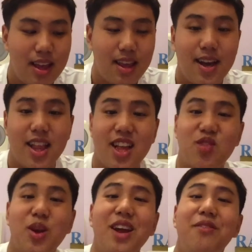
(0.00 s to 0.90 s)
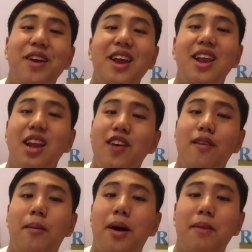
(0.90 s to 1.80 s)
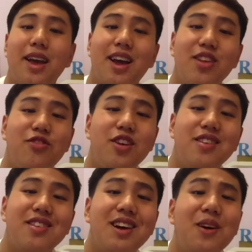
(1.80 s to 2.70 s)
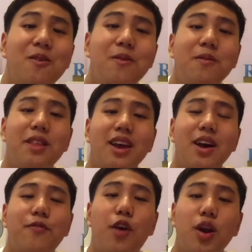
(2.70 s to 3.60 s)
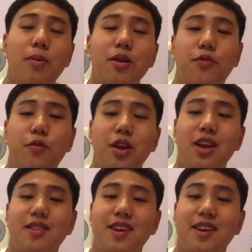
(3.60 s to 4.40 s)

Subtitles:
Yeah, that's what I really love about my country, is how like affordable the food is.